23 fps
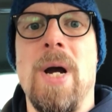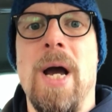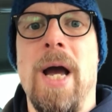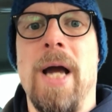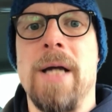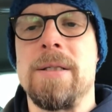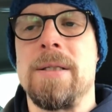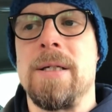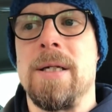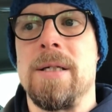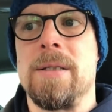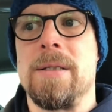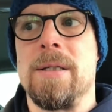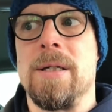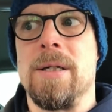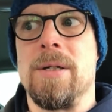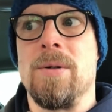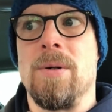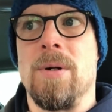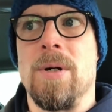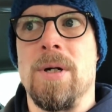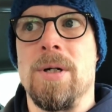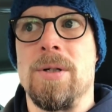access
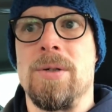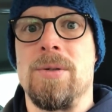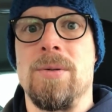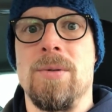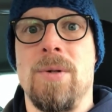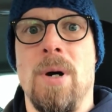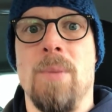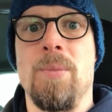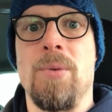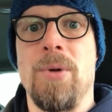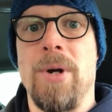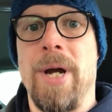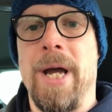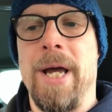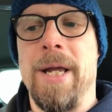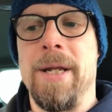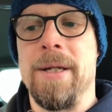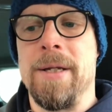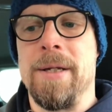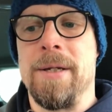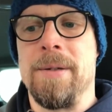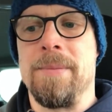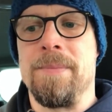it or to
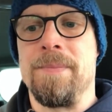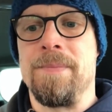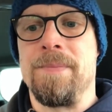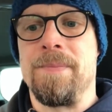comprehend it.